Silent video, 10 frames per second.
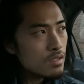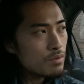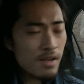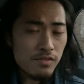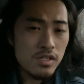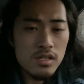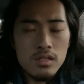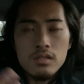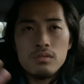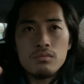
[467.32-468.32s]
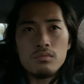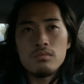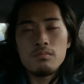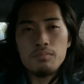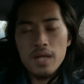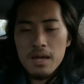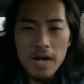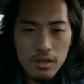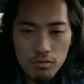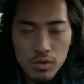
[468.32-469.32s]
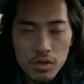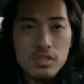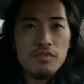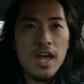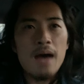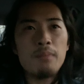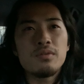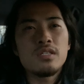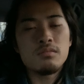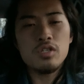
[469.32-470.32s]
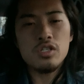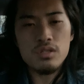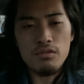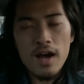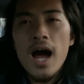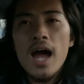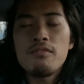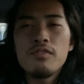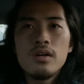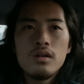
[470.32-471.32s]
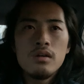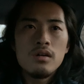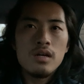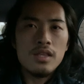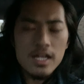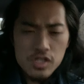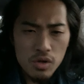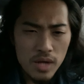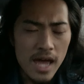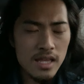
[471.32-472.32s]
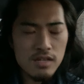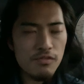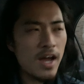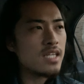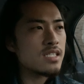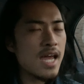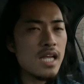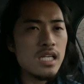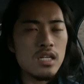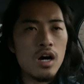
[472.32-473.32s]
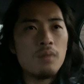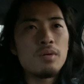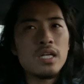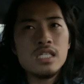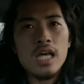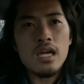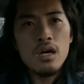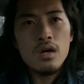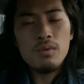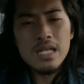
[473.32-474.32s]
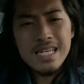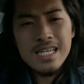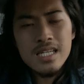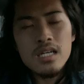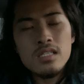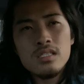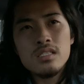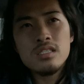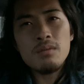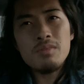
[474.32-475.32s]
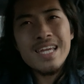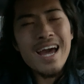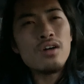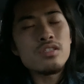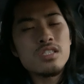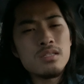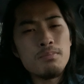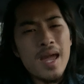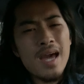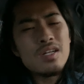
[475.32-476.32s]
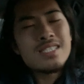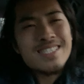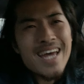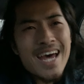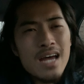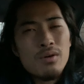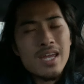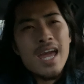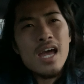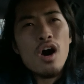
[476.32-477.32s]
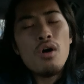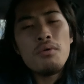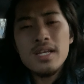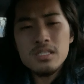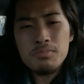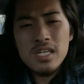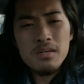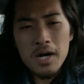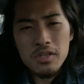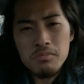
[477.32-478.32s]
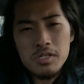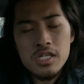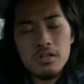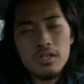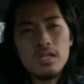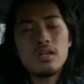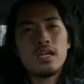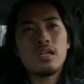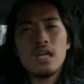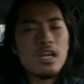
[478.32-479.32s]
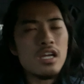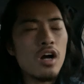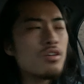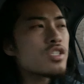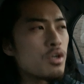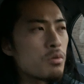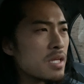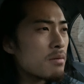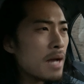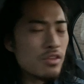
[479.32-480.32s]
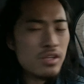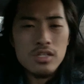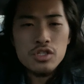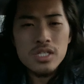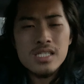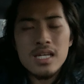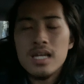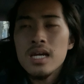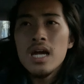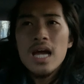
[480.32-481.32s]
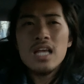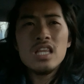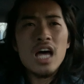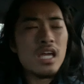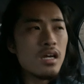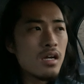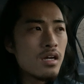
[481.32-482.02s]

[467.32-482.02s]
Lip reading: we have to play by the rules of capitalism to survive, and that's okay, that's fine and dandy and all, but it's like we need something else to balance that. It can't always be about the material. It could also be about the intrinsic. And like